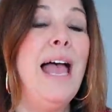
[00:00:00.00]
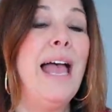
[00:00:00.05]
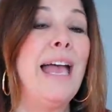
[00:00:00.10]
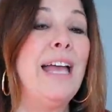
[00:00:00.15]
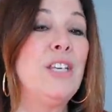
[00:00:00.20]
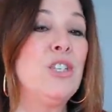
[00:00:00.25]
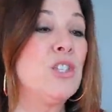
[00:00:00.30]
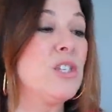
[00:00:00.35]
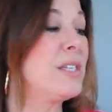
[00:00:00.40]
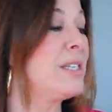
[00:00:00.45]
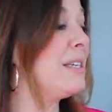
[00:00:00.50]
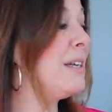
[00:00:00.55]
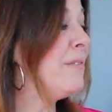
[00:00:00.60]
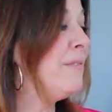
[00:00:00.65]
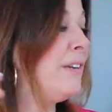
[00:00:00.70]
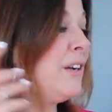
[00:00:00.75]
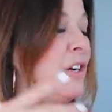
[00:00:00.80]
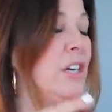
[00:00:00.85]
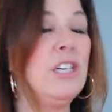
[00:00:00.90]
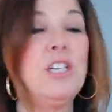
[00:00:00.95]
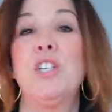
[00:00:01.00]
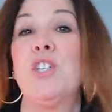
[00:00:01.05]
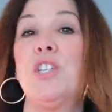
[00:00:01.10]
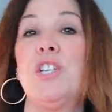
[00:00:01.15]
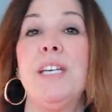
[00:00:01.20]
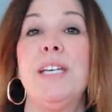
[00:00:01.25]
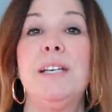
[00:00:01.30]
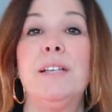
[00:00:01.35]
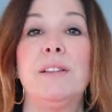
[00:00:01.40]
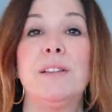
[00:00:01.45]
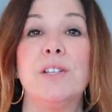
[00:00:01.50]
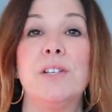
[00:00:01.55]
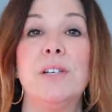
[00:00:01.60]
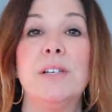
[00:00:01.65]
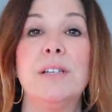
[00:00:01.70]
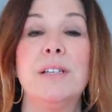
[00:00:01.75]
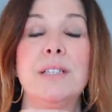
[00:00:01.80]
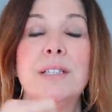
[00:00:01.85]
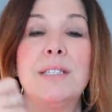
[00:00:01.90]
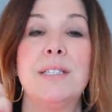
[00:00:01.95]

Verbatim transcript: and just a very chic look